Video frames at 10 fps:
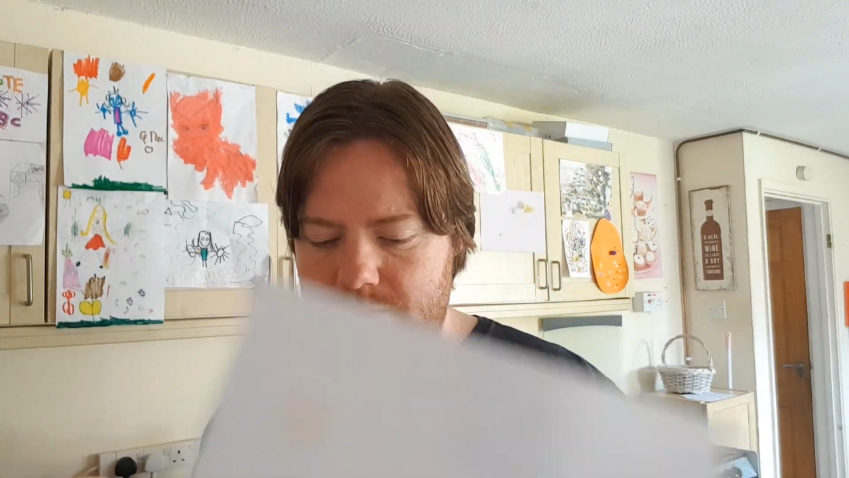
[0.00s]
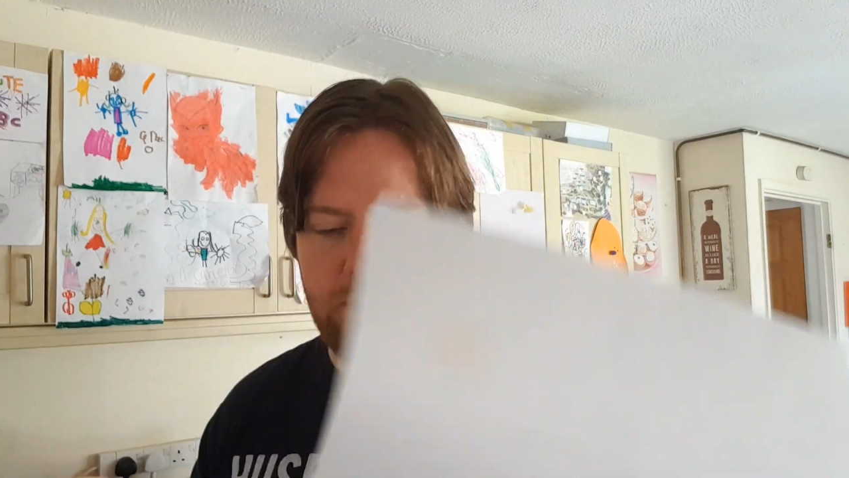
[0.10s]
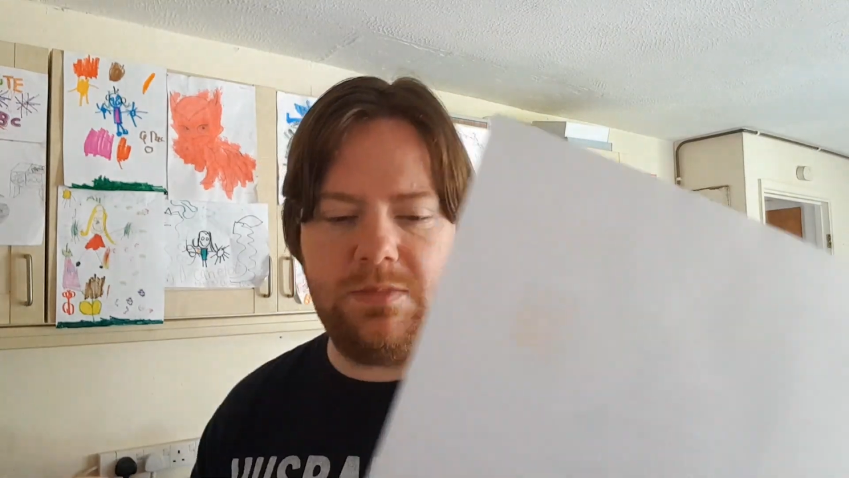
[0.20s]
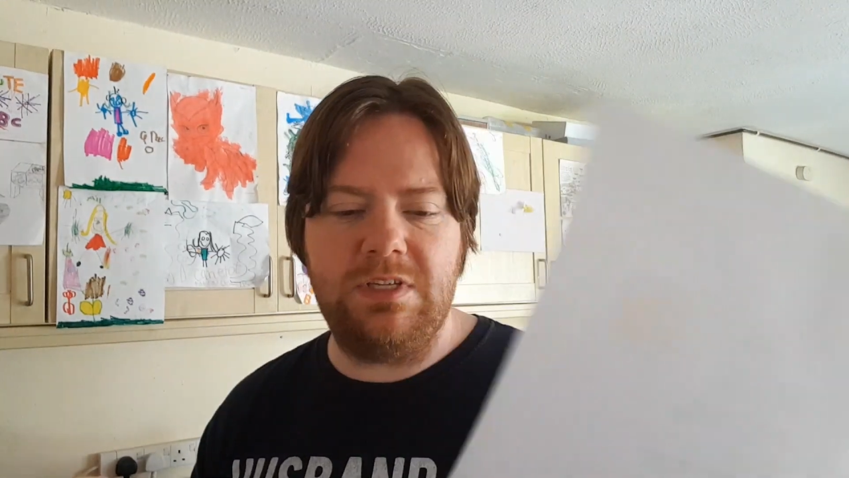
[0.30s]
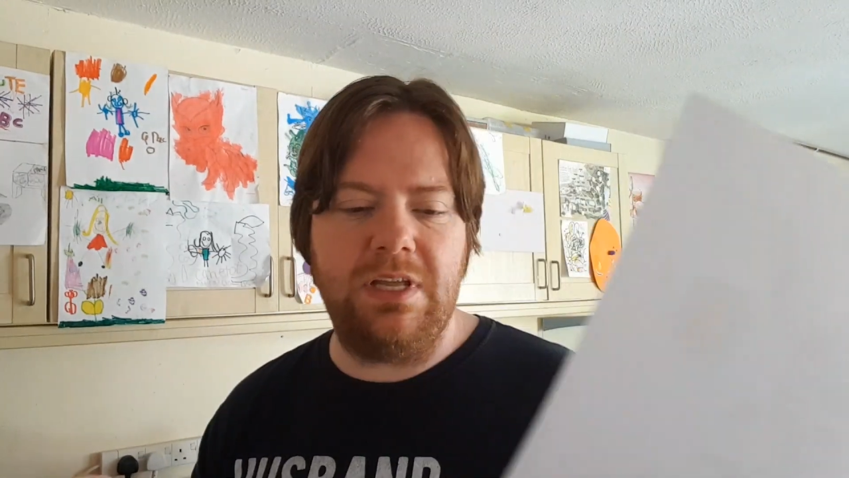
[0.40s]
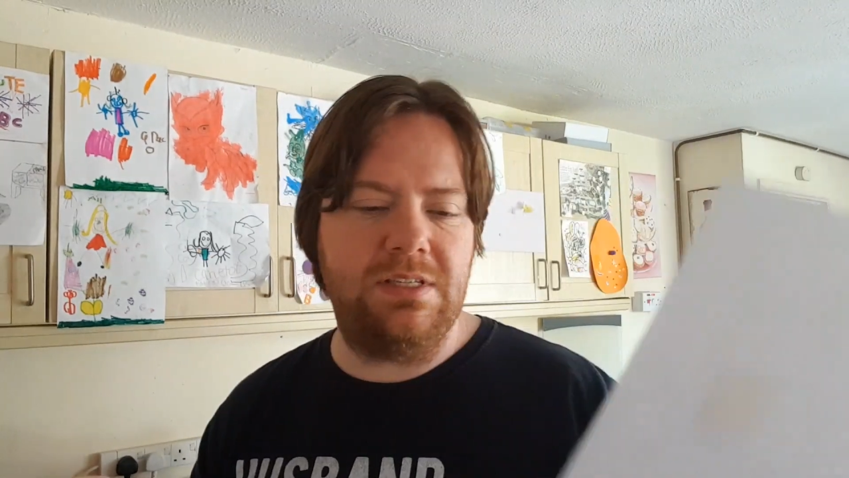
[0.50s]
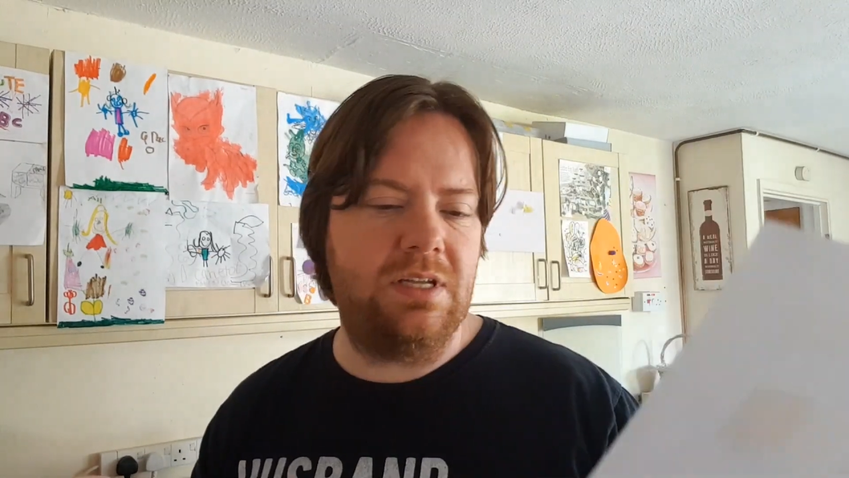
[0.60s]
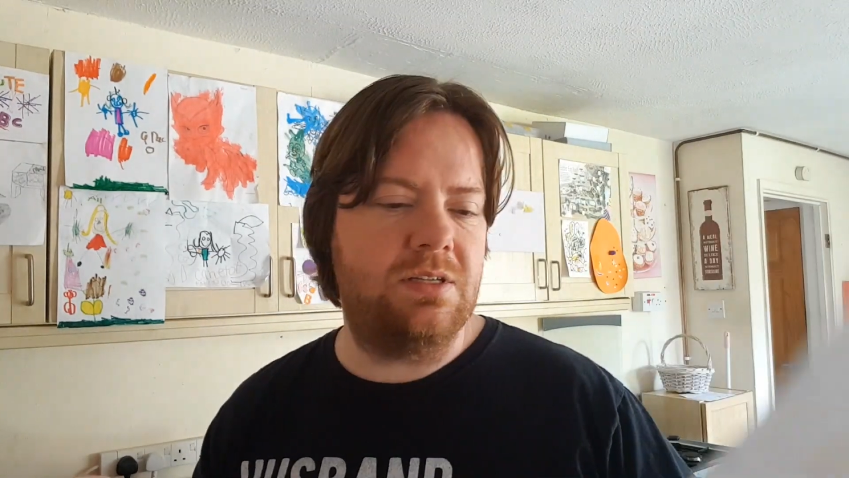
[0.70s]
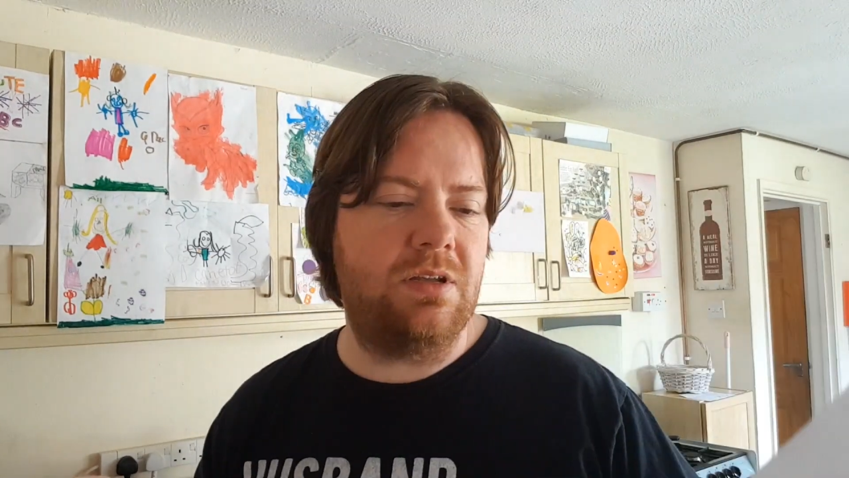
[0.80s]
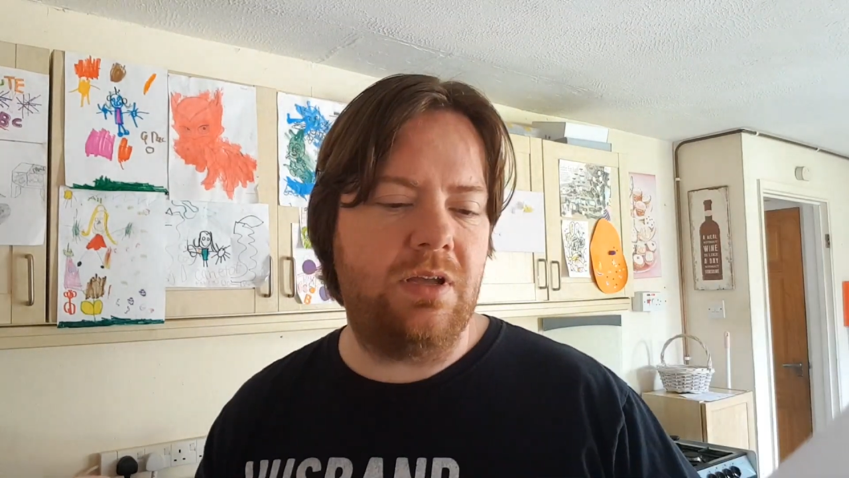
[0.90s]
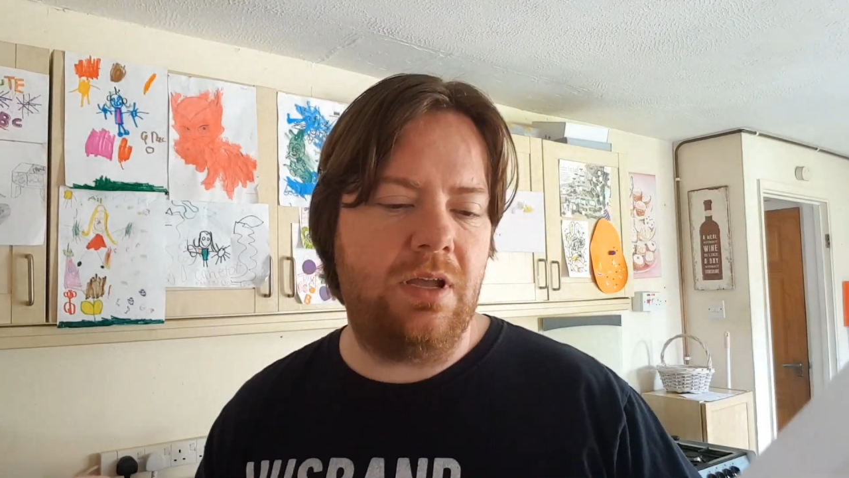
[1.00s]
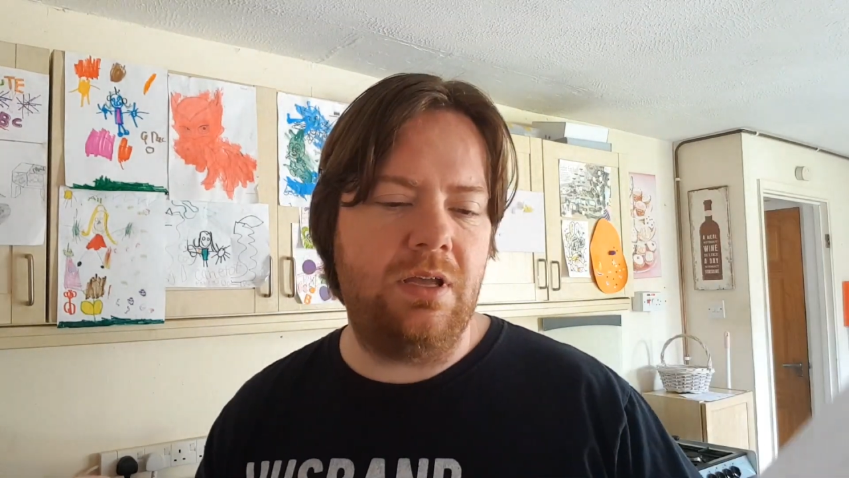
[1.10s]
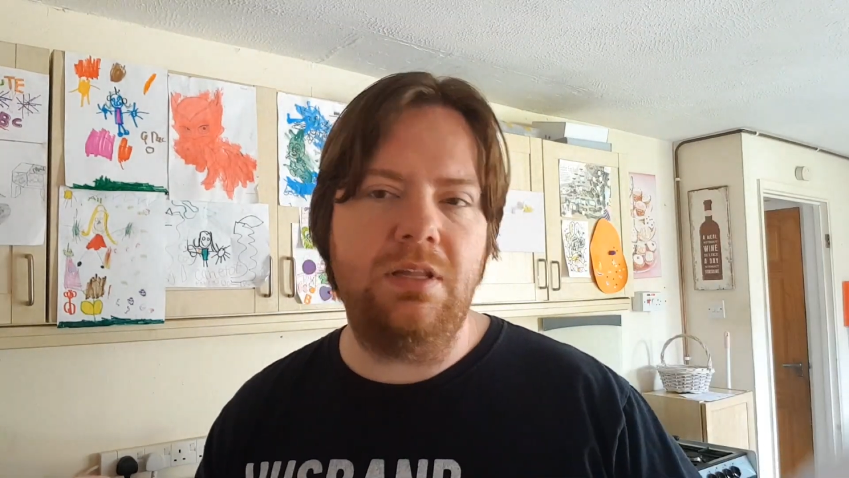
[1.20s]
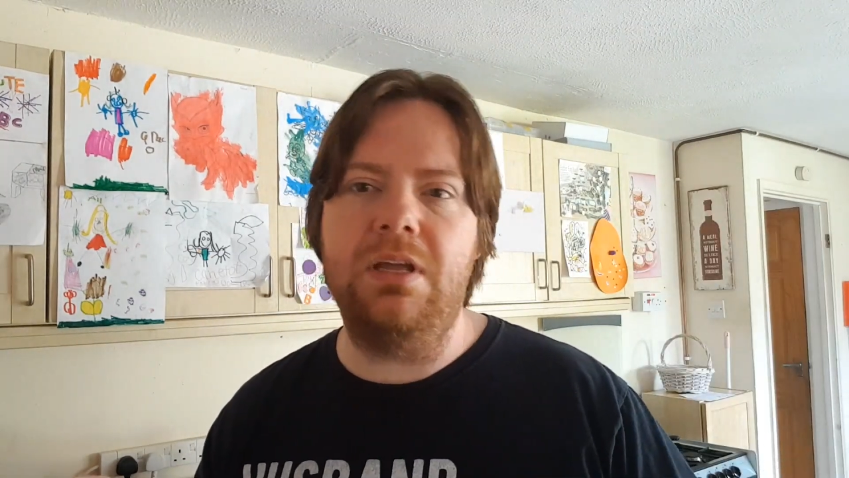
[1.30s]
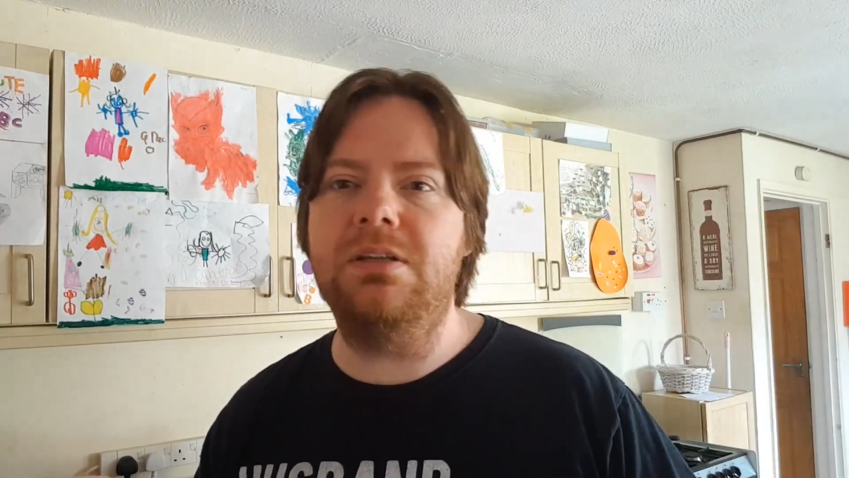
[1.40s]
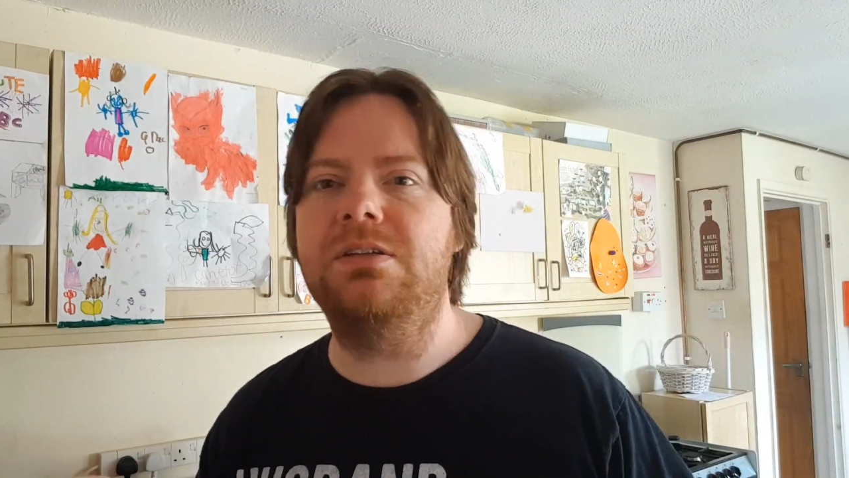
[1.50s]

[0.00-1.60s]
So that's it. So yeah, in the end it